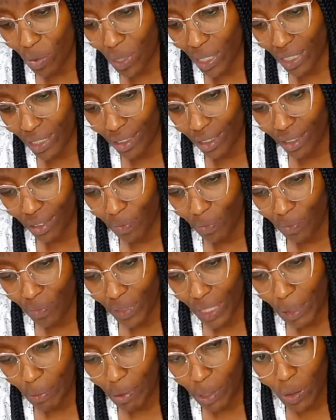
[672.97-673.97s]
one,
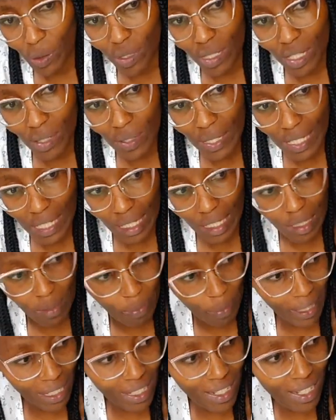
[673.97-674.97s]
because I was
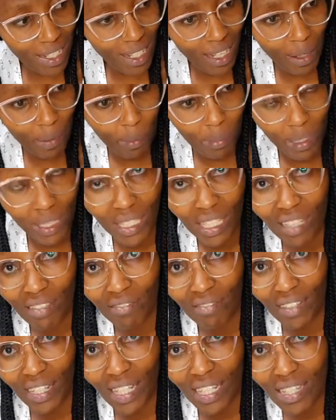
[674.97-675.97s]
expecting a bigger
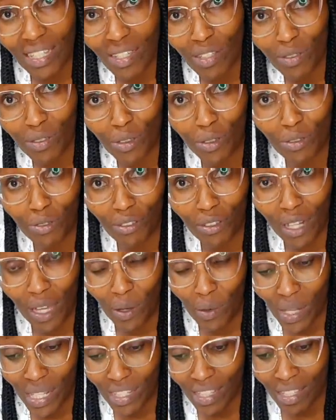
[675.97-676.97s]
verse for
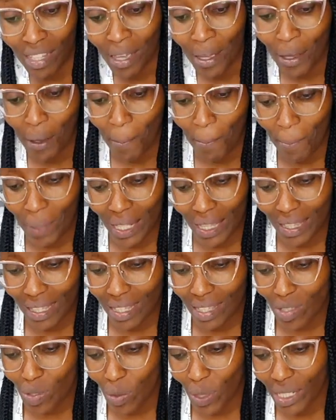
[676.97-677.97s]
flowers, but
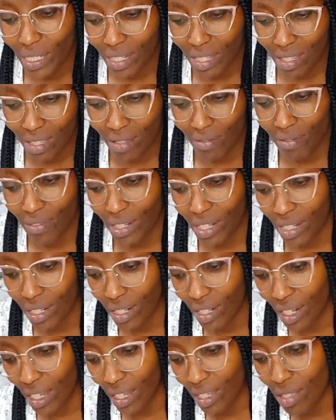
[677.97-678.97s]
this one is very
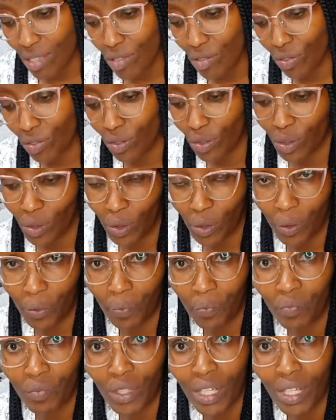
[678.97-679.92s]
nice for